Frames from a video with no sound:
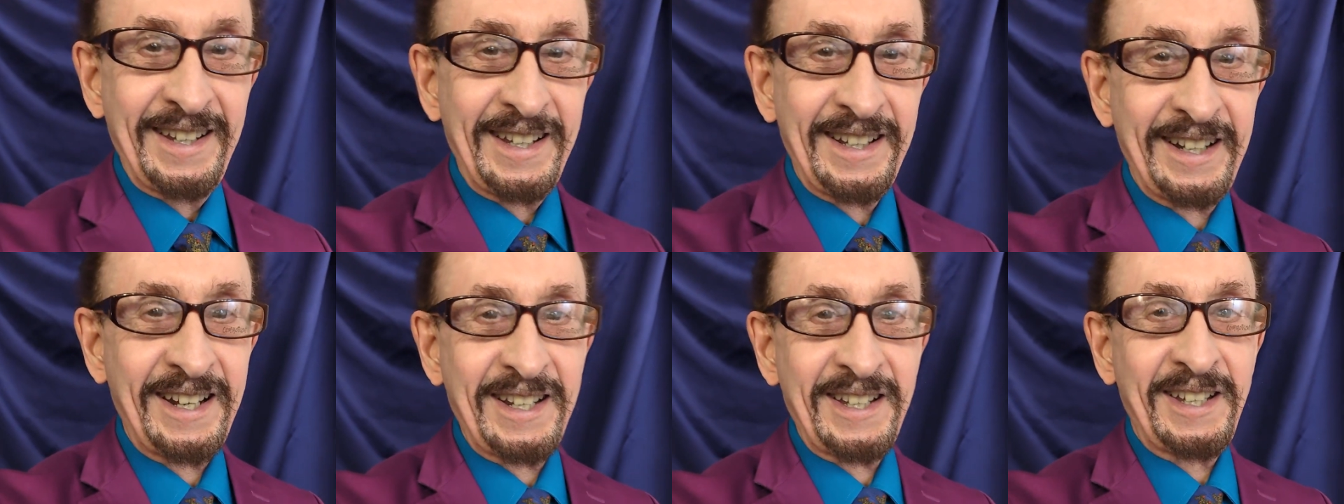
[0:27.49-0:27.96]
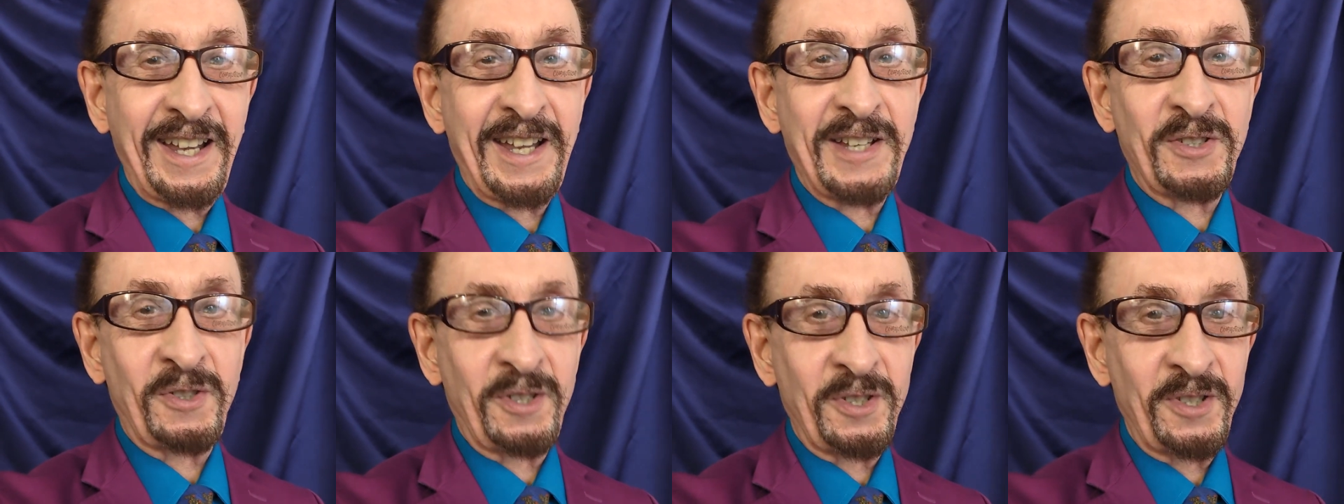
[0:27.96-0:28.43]
In any
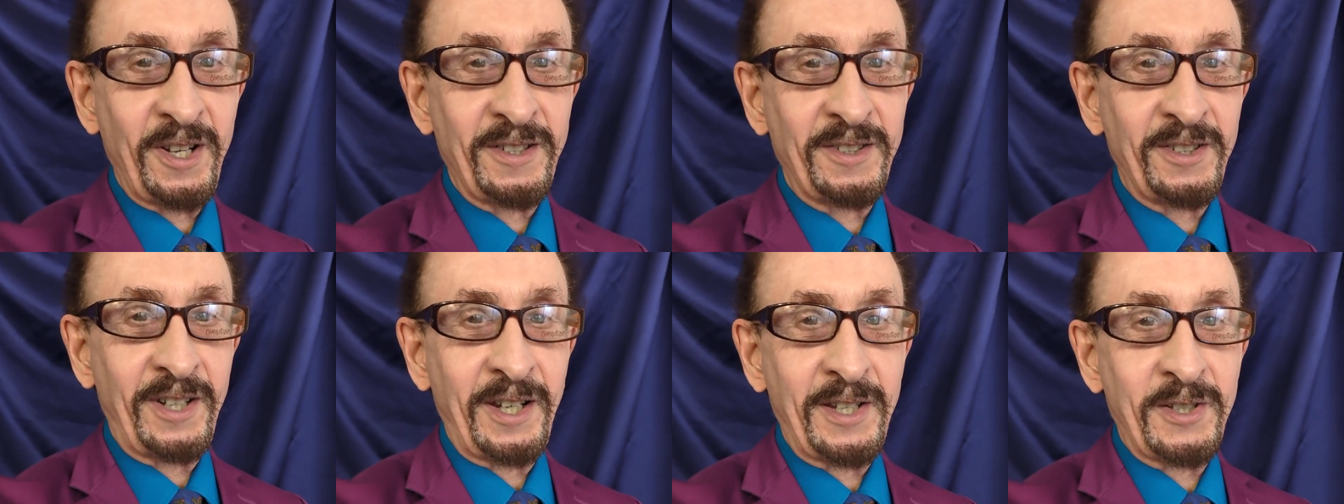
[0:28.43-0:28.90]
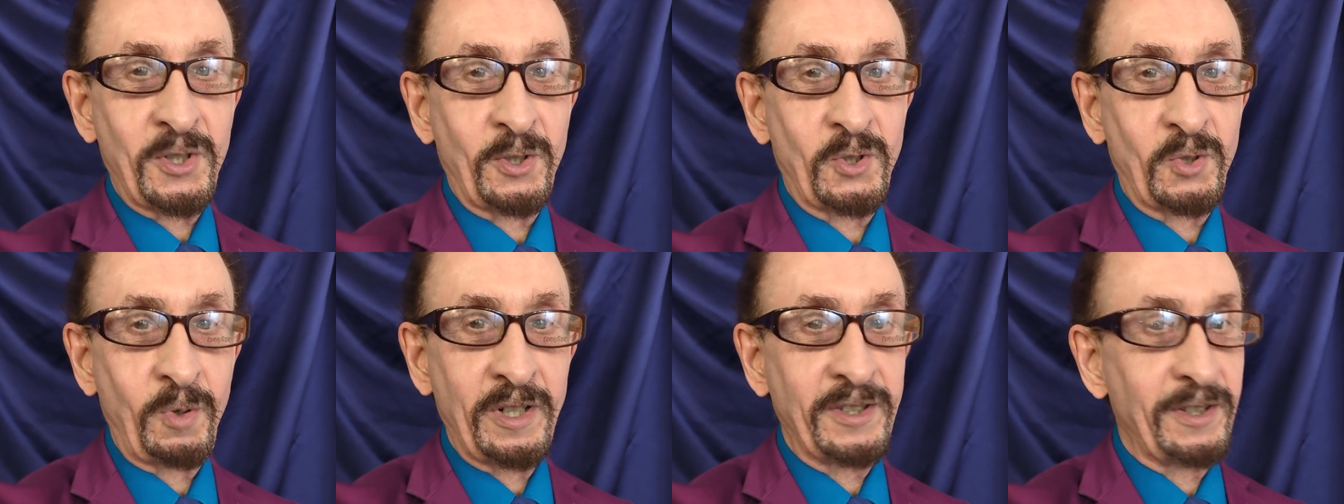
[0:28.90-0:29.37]
case, the sun today is
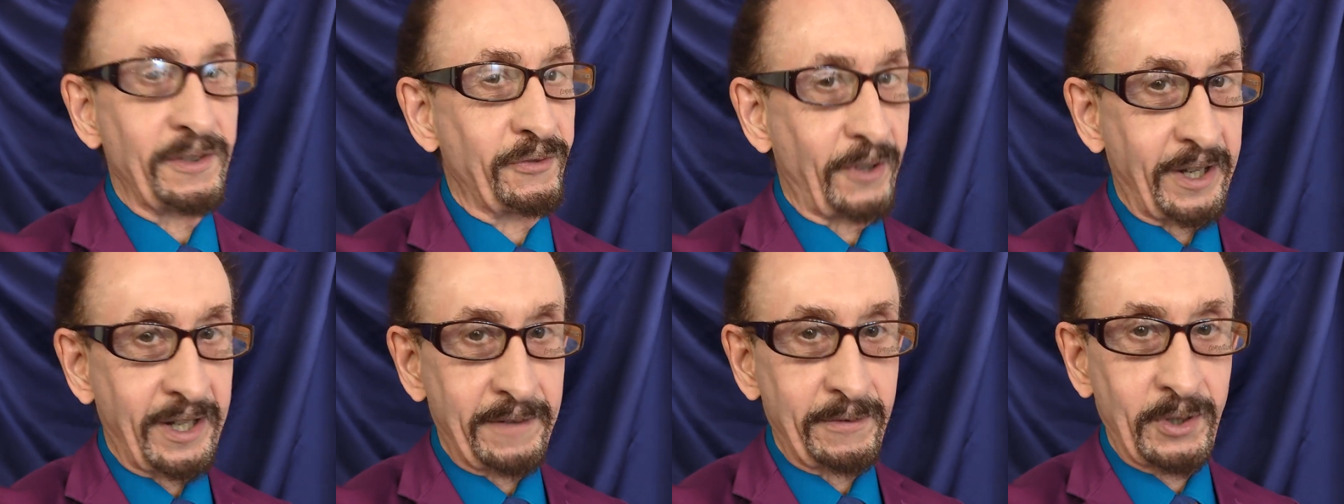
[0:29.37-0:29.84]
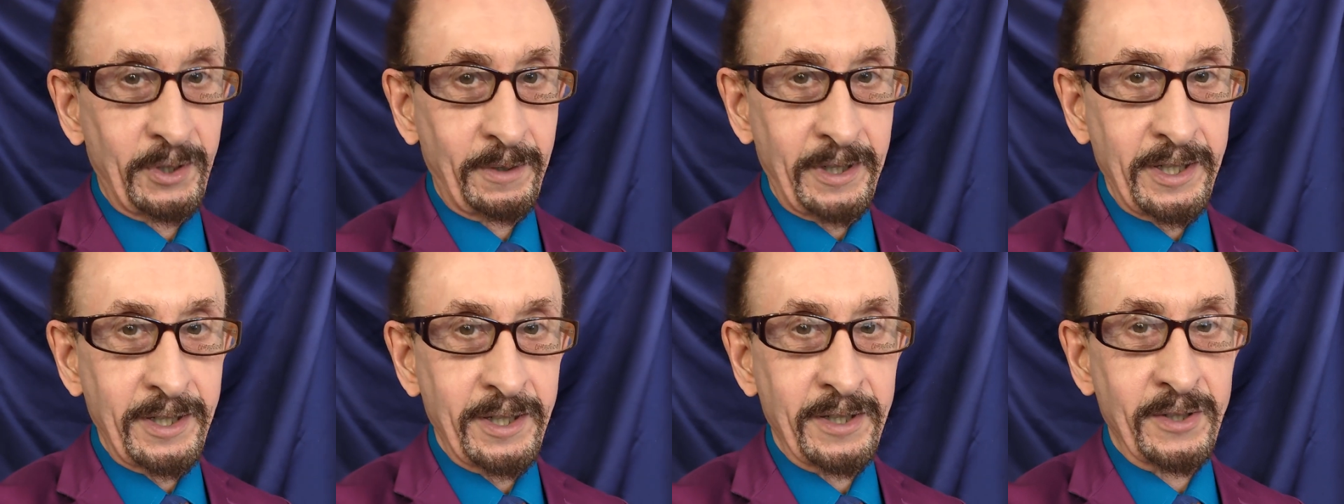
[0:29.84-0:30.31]
at 25
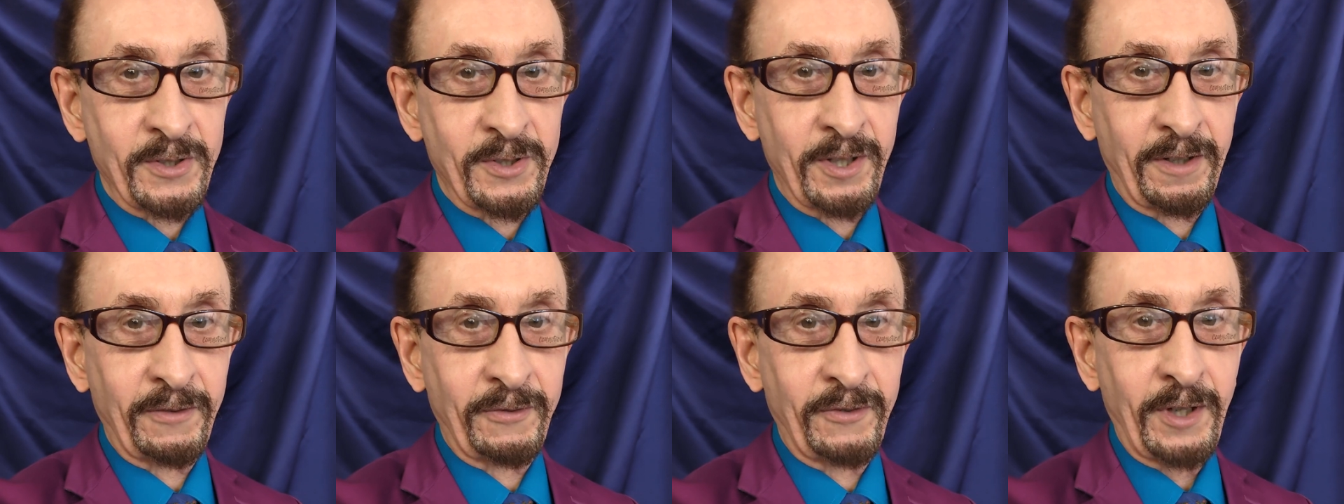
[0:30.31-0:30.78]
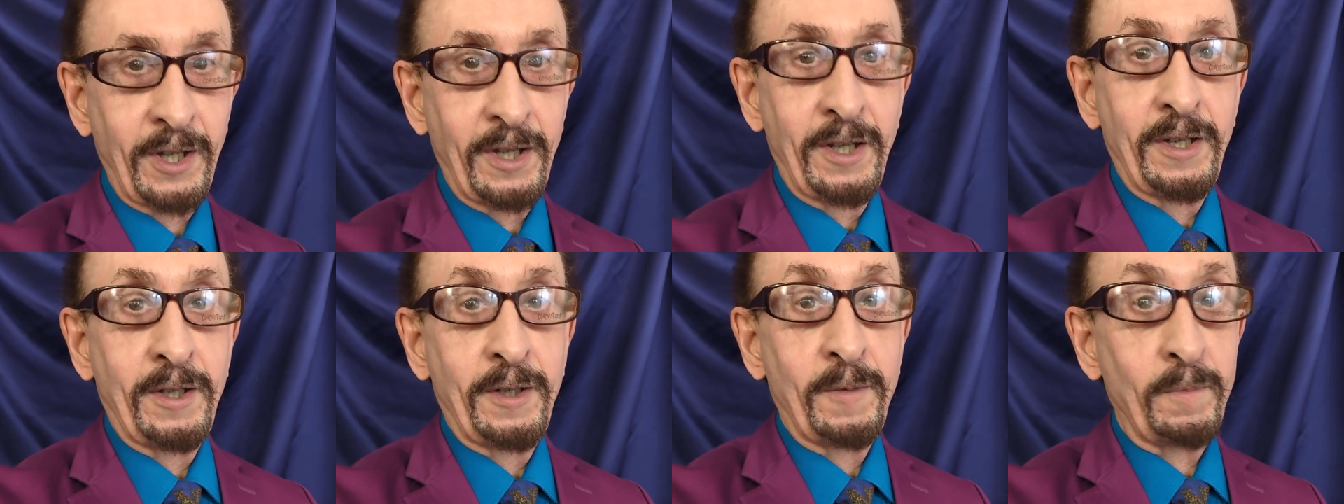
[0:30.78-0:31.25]
degrees of
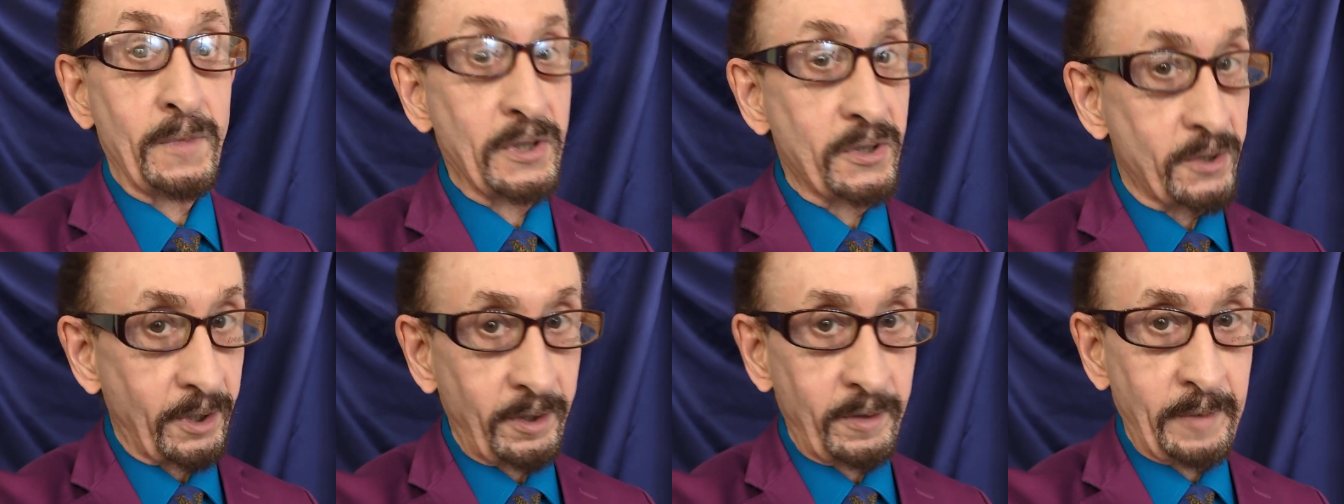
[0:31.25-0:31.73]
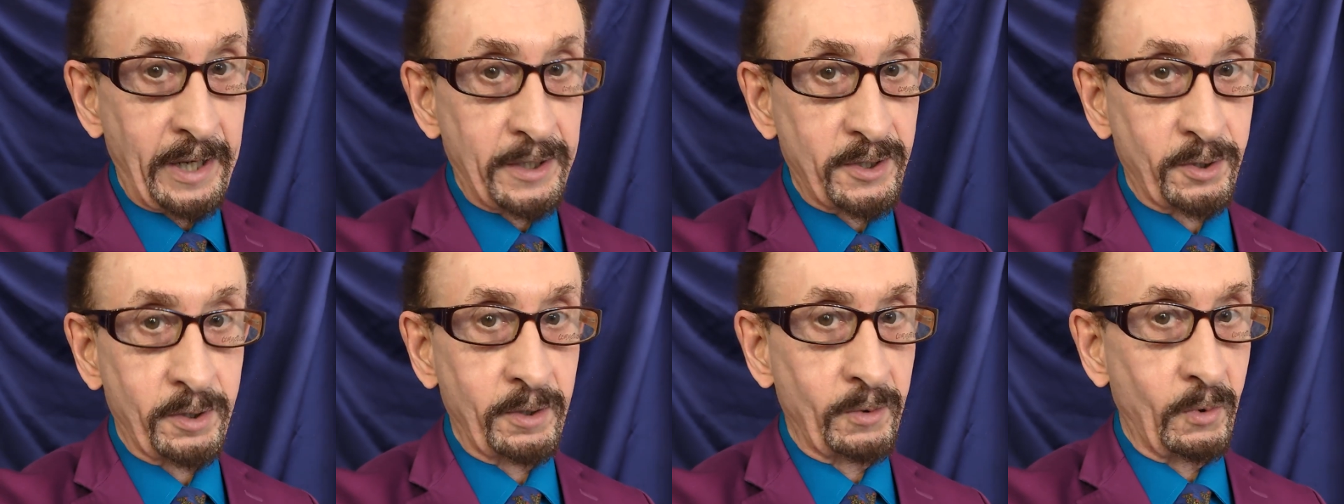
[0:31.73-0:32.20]
mystical,
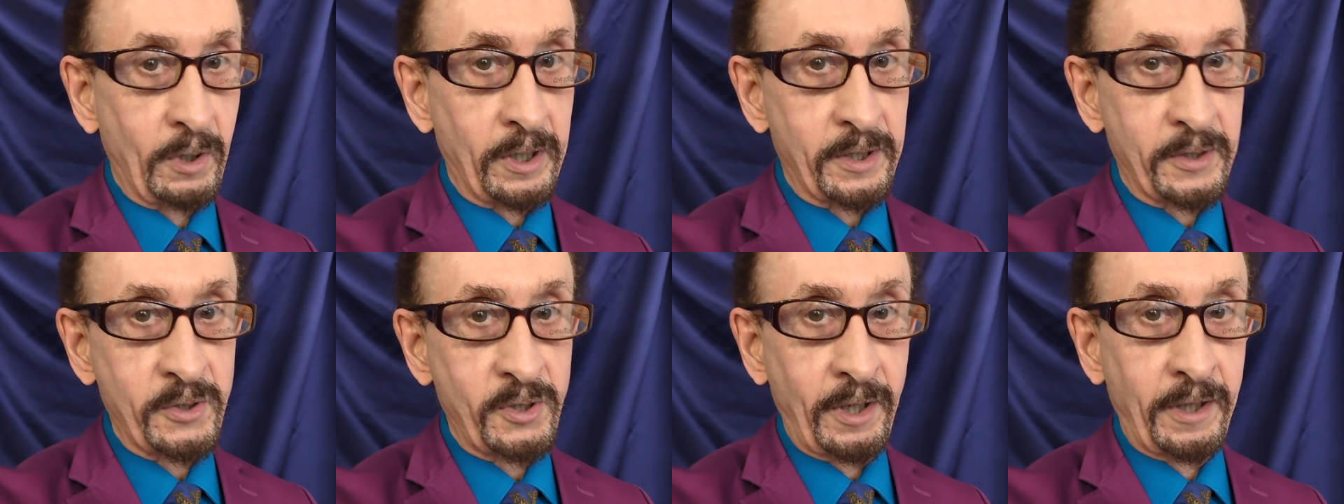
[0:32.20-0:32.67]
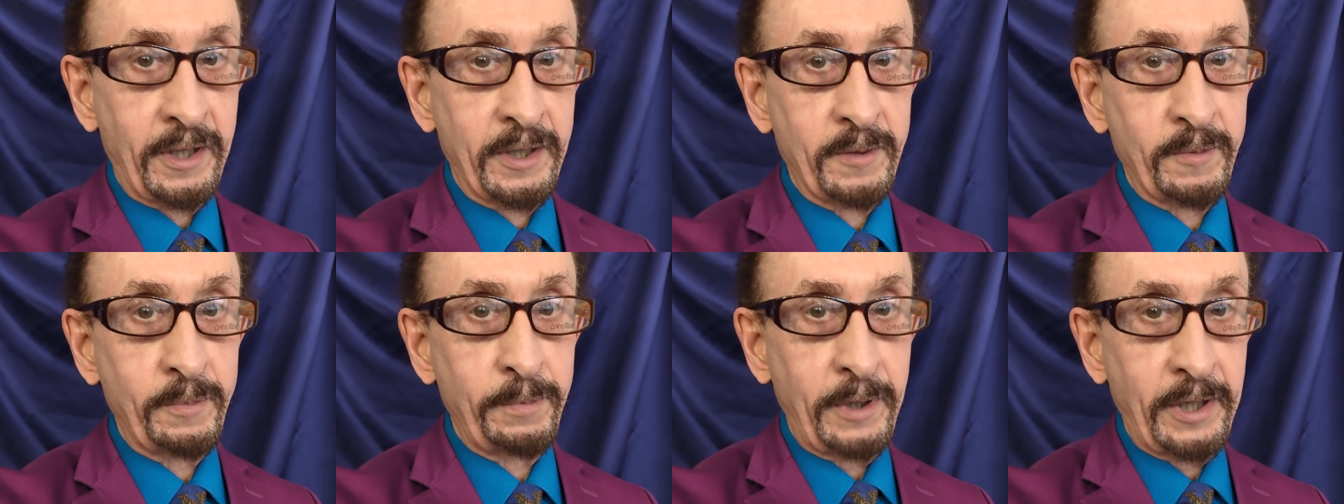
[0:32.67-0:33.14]
magical water
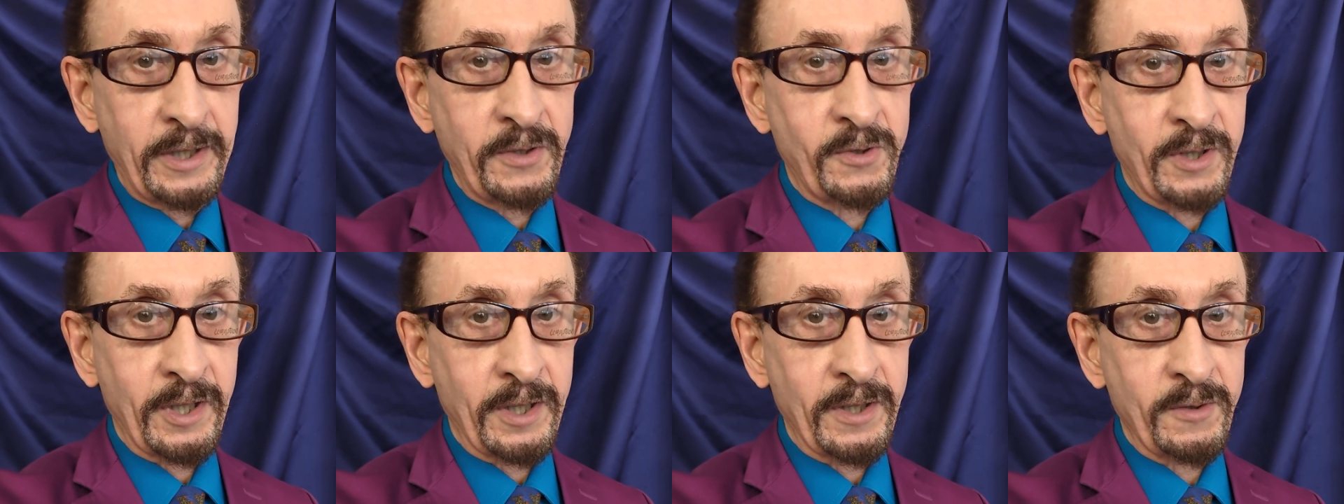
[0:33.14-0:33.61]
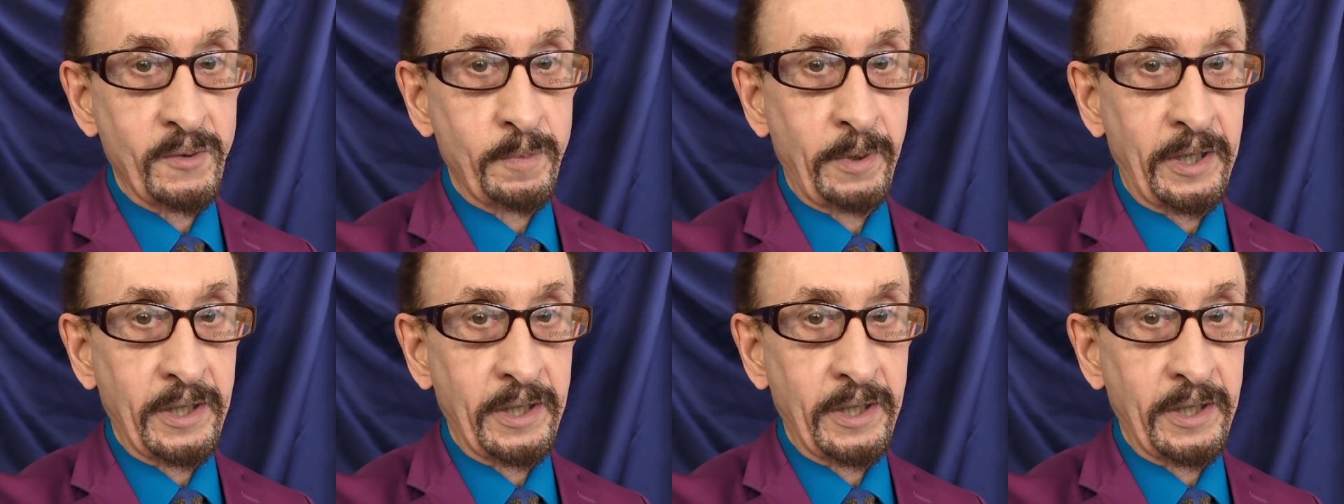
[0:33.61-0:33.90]
sign Pisces.